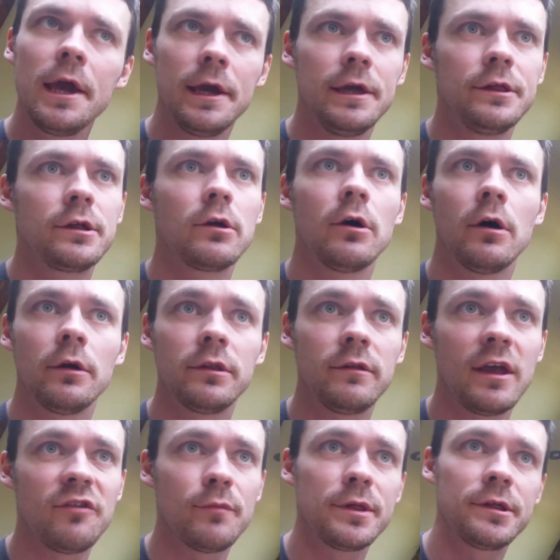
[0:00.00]
He's got
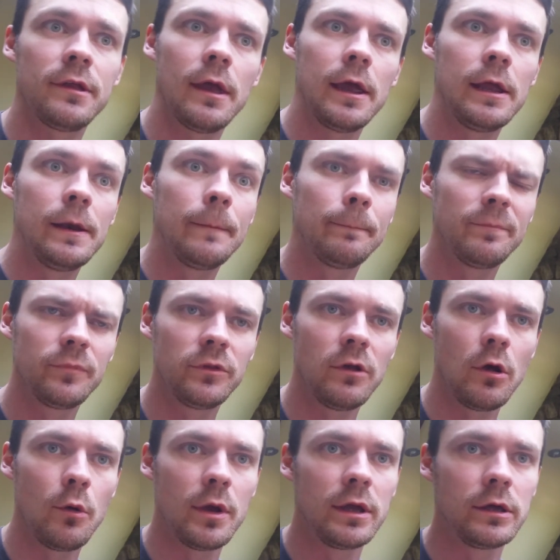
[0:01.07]
Dave Mustaine
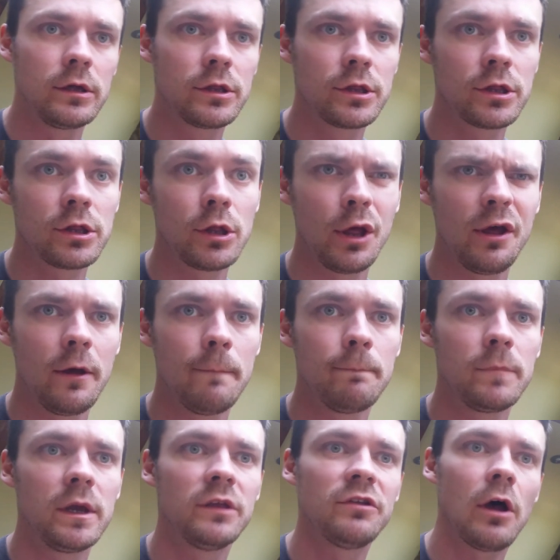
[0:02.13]
doing
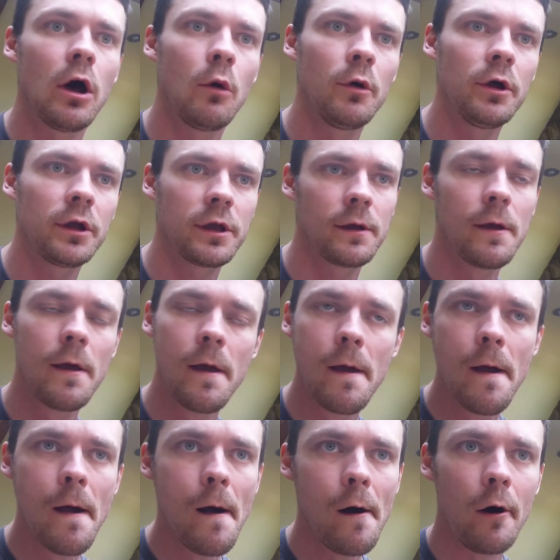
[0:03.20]
some guitar work
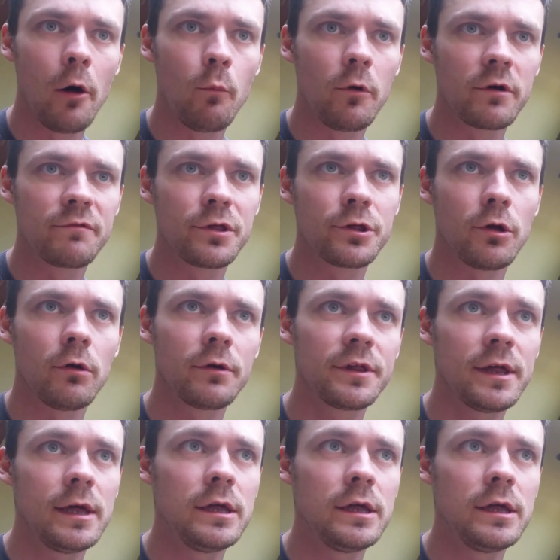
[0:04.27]
on one of the songs.